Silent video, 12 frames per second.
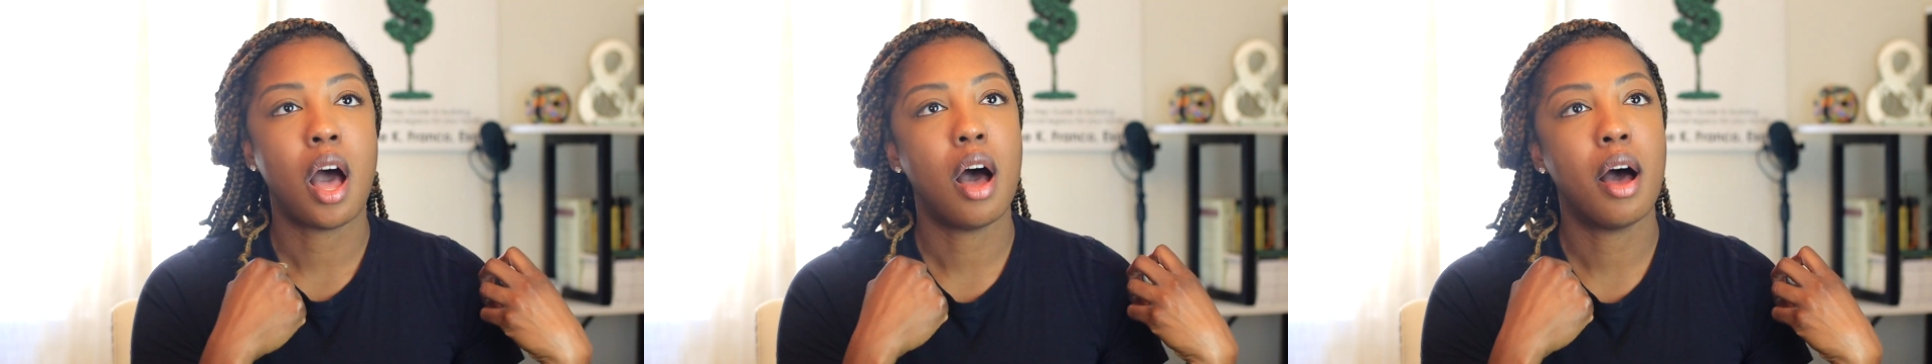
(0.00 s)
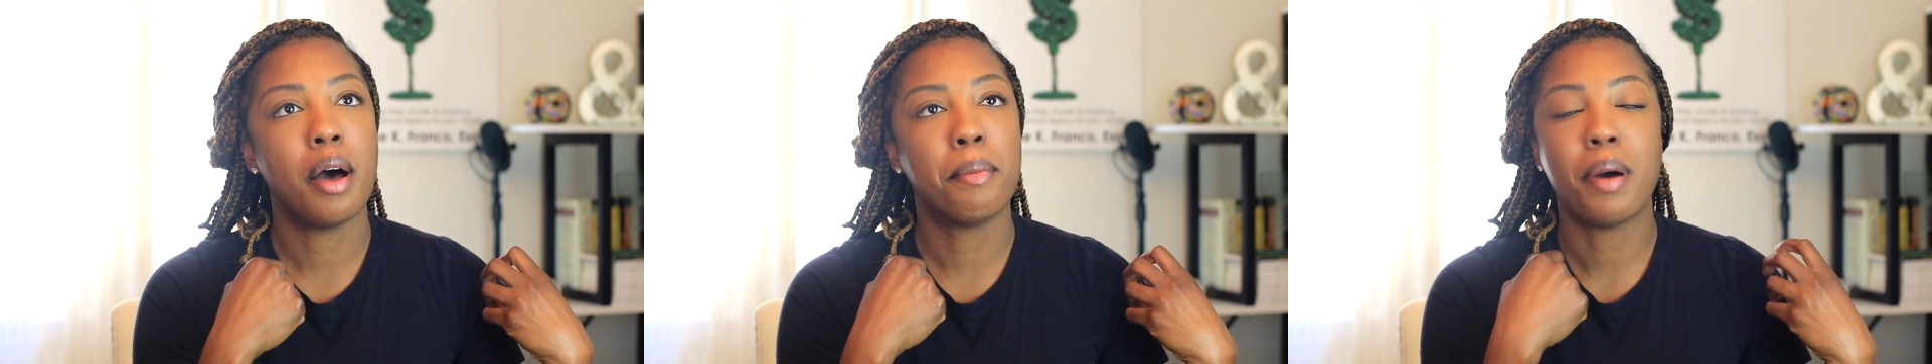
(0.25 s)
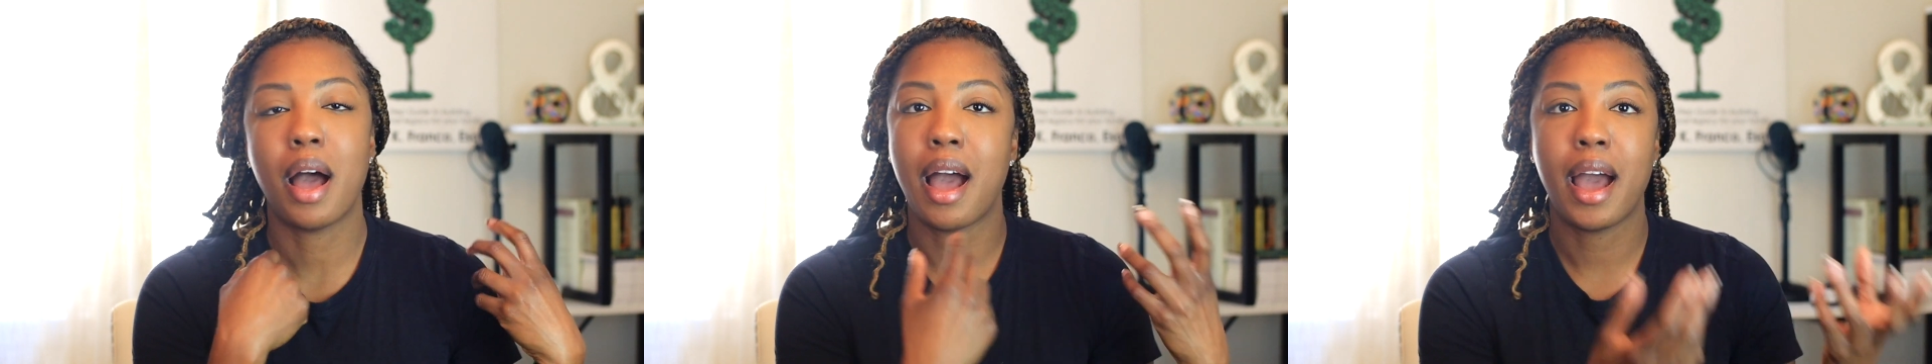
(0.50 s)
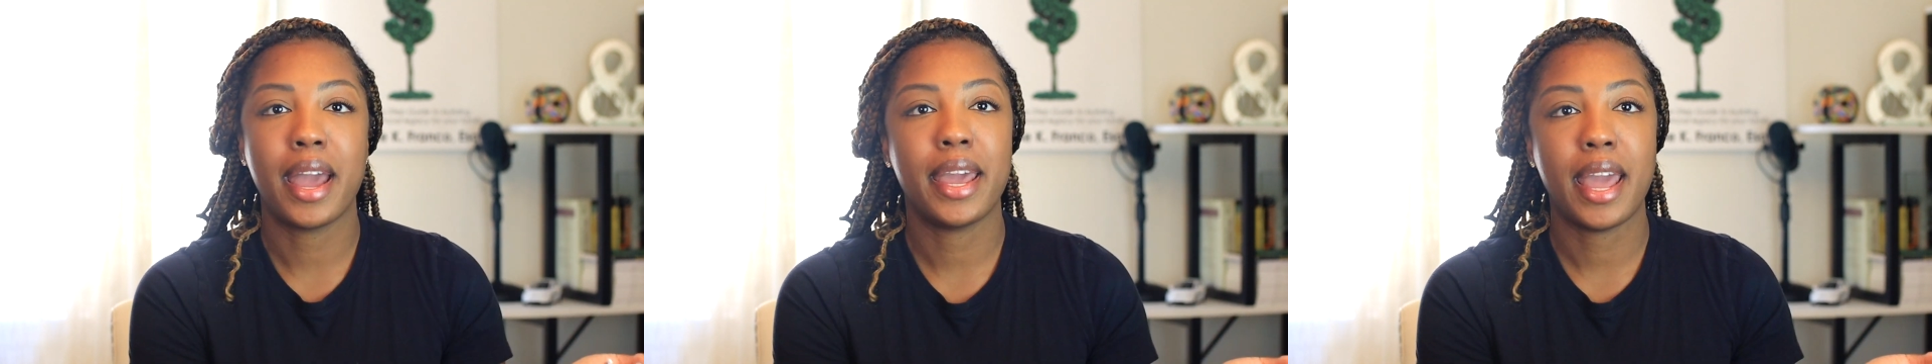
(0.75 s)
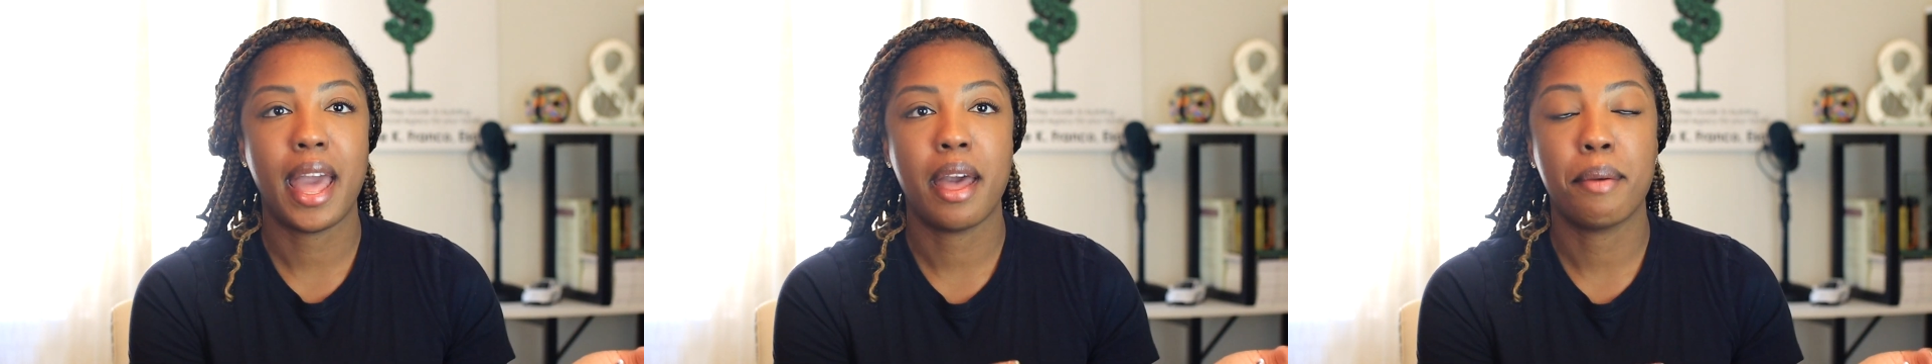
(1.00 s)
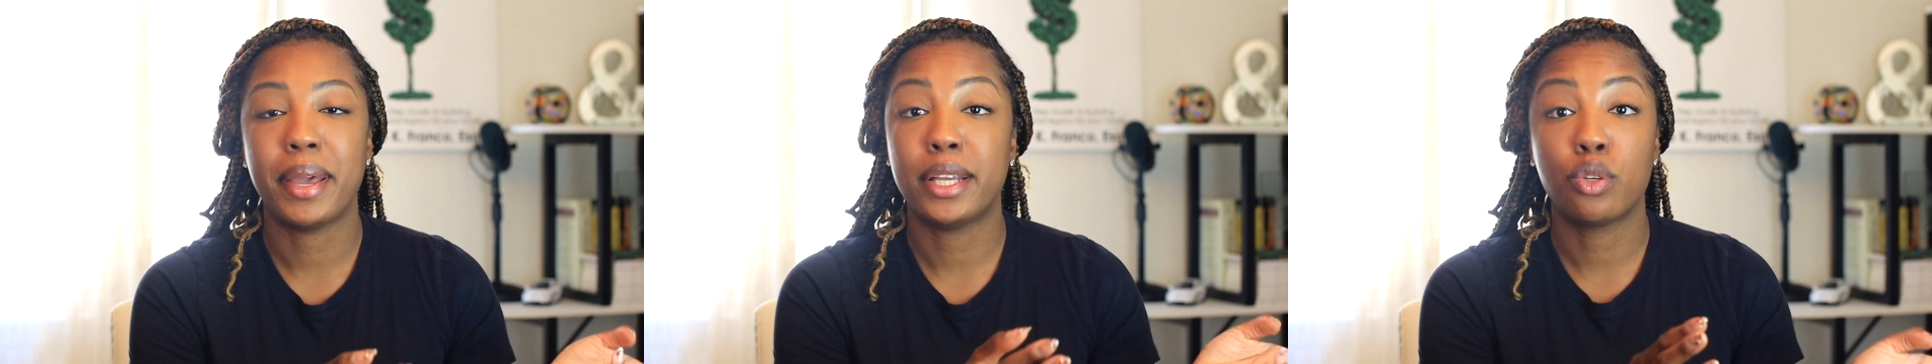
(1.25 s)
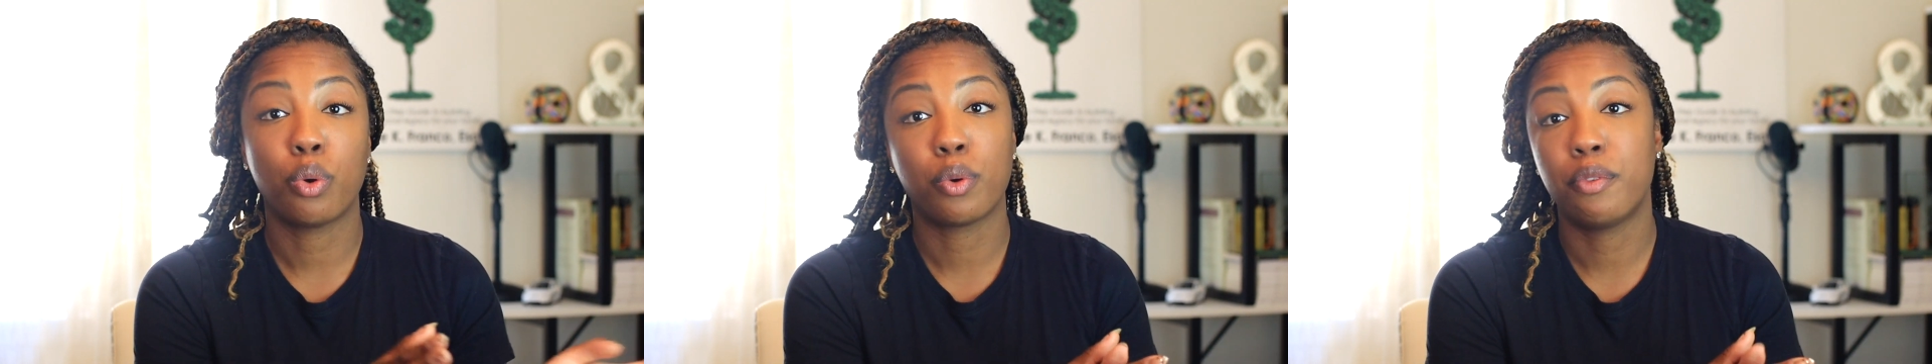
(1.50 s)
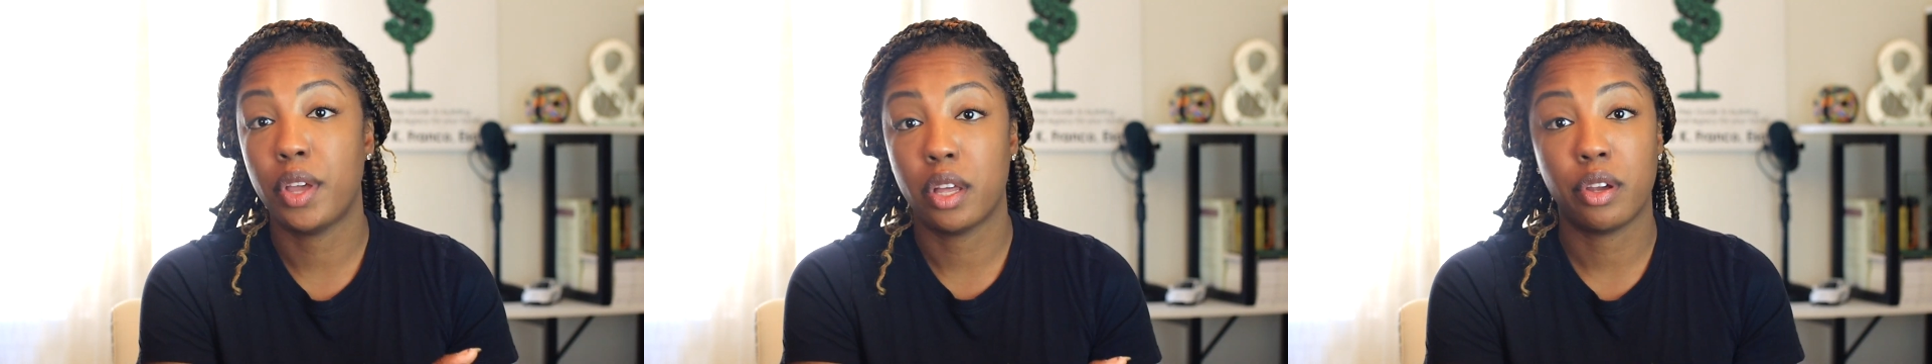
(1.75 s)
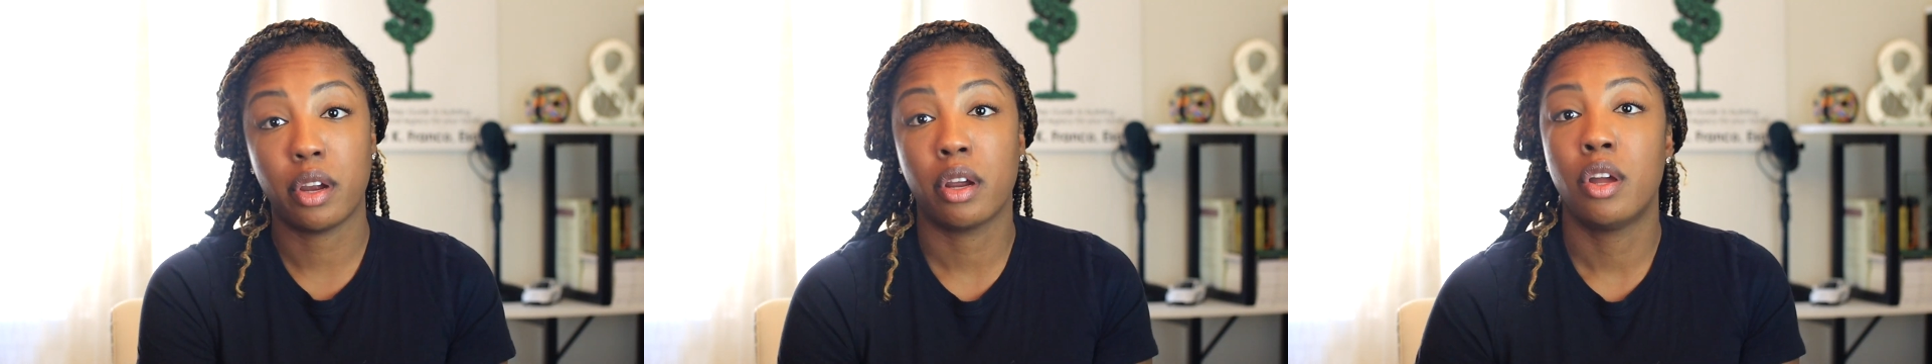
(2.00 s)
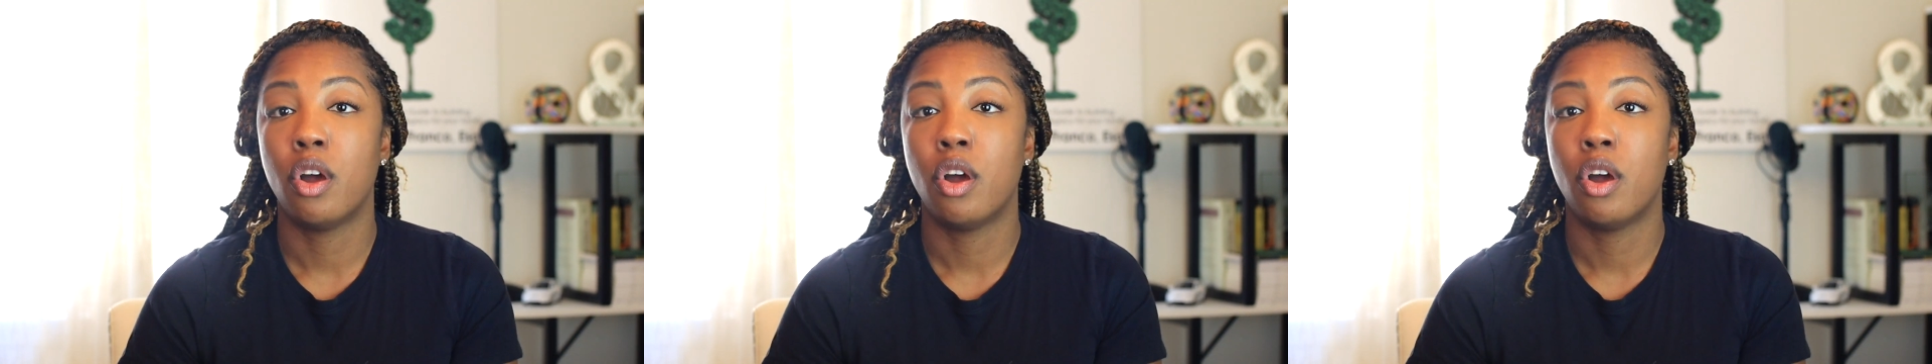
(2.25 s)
I am a total failure.